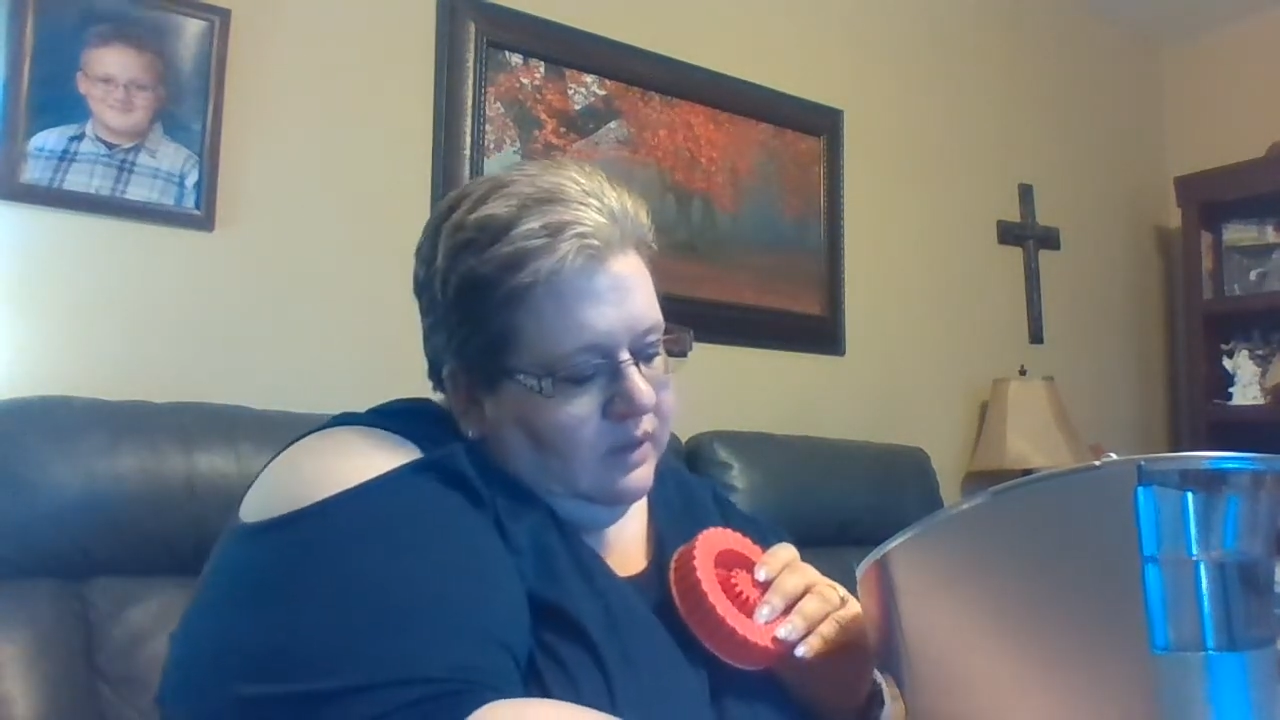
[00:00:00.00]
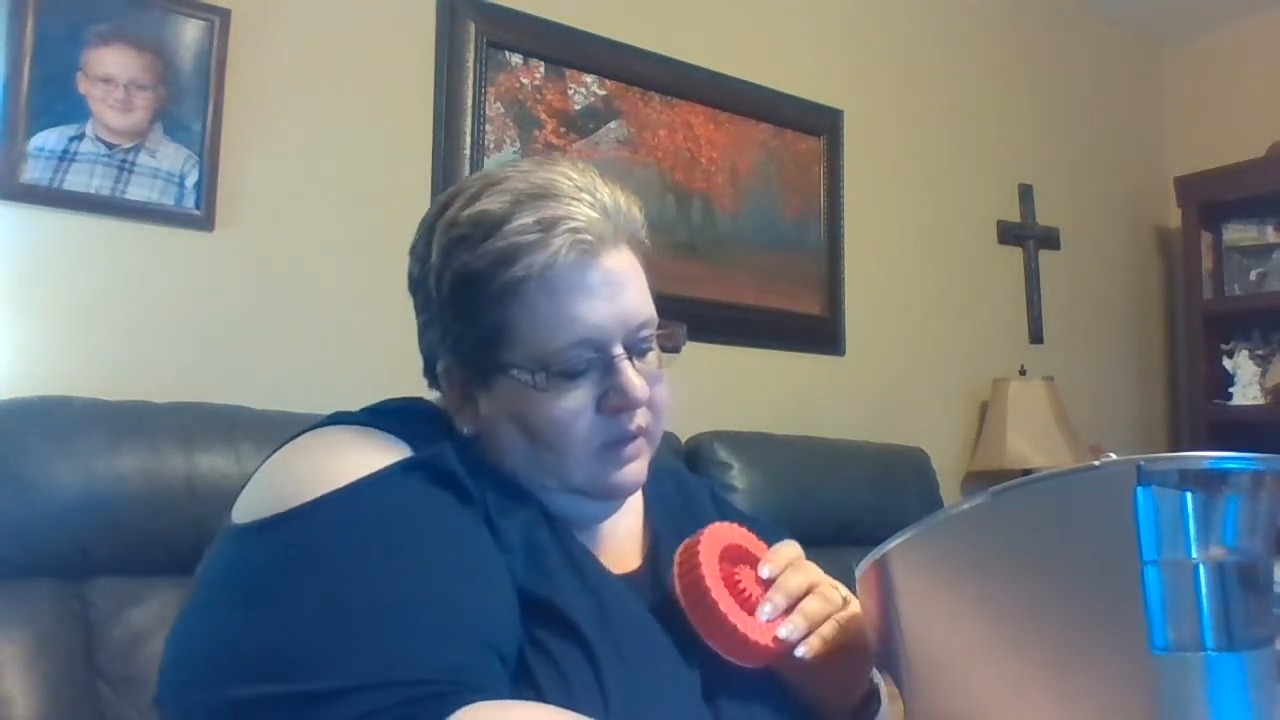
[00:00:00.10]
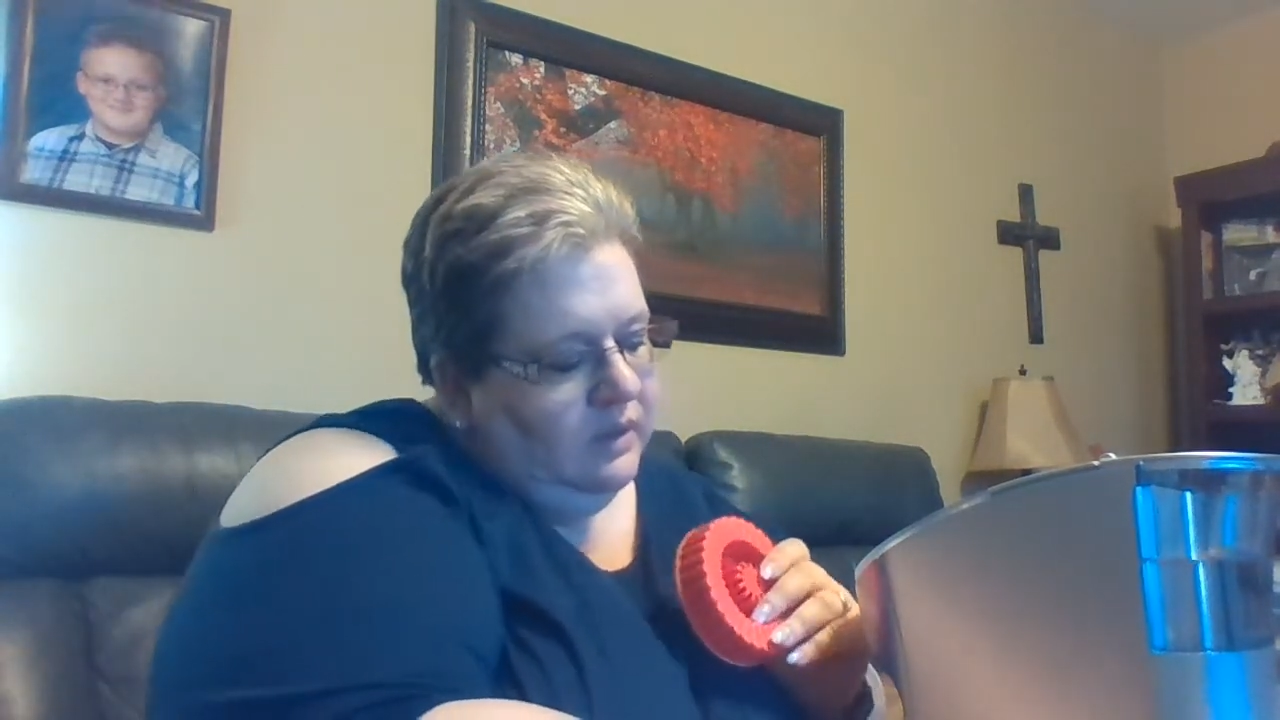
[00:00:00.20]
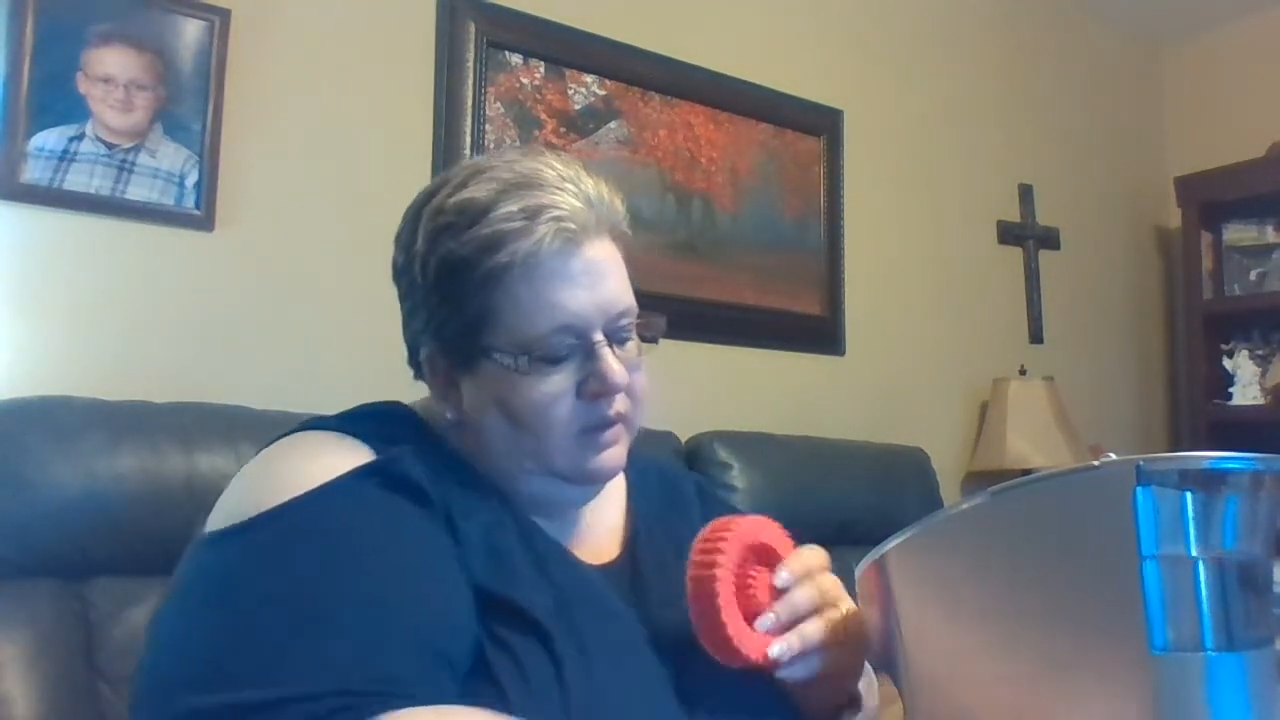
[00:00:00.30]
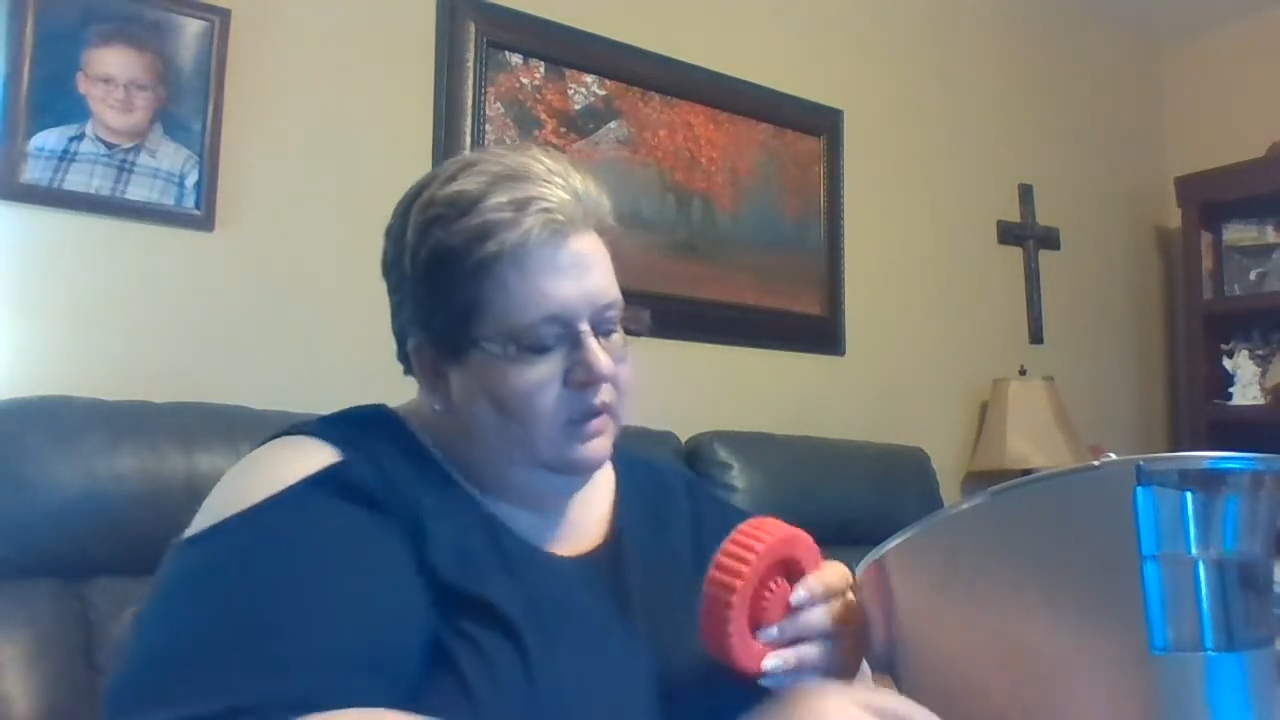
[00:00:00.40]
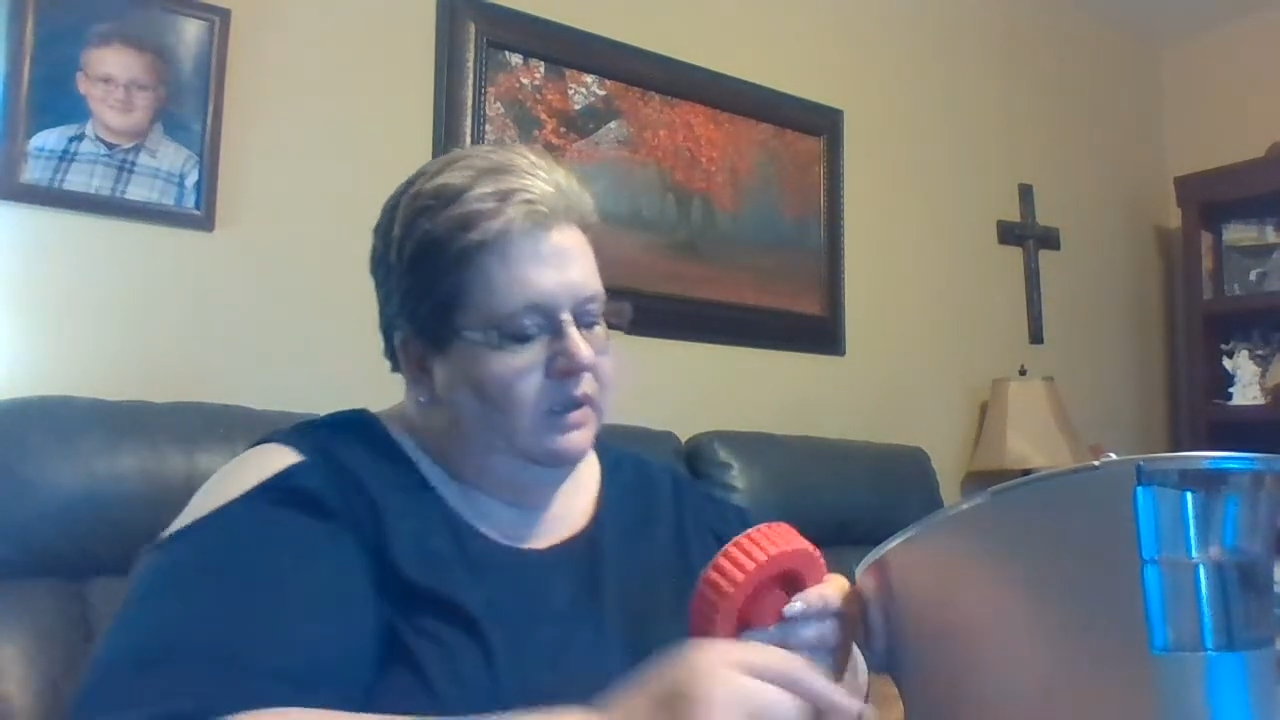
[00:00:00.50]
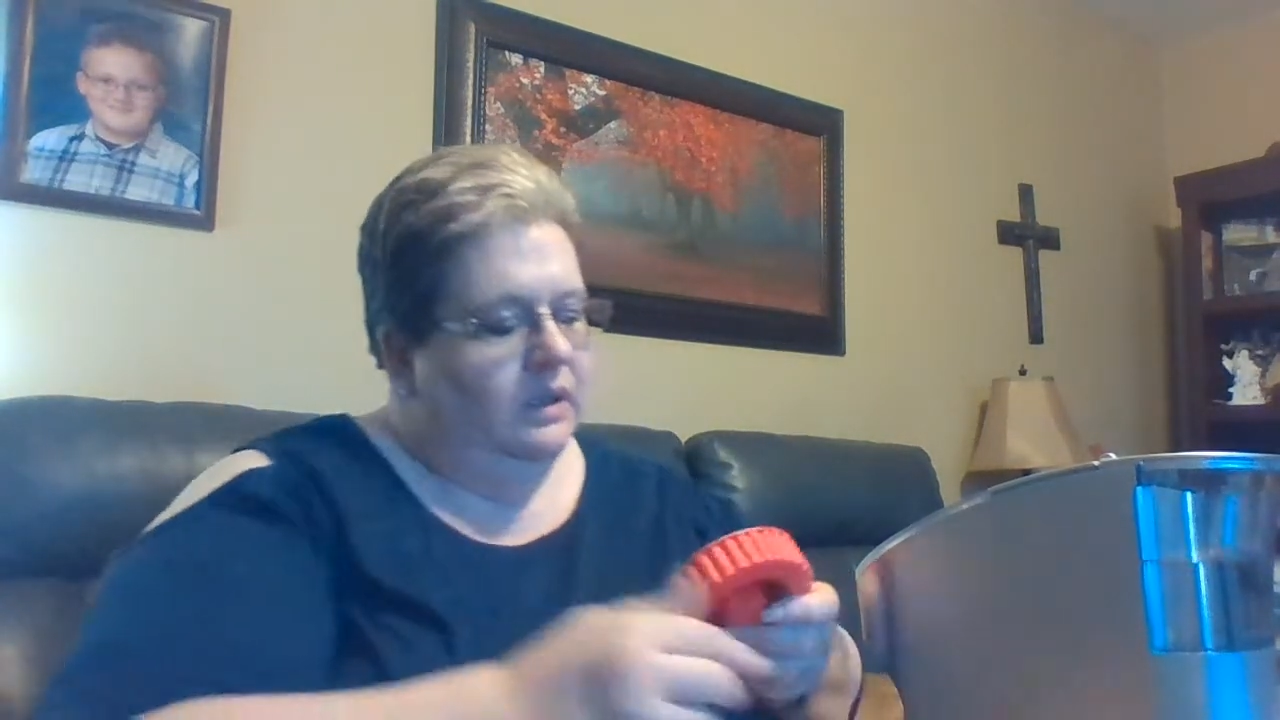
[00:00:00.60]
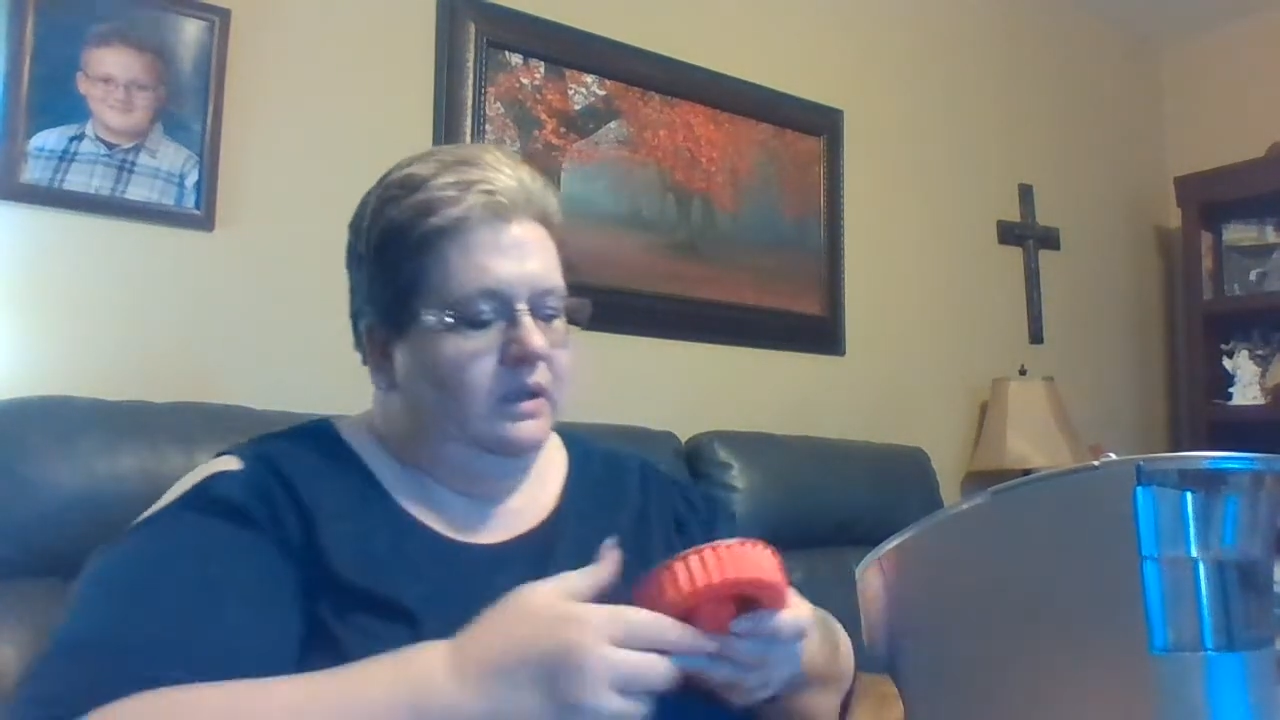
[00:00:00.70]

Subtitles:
ones.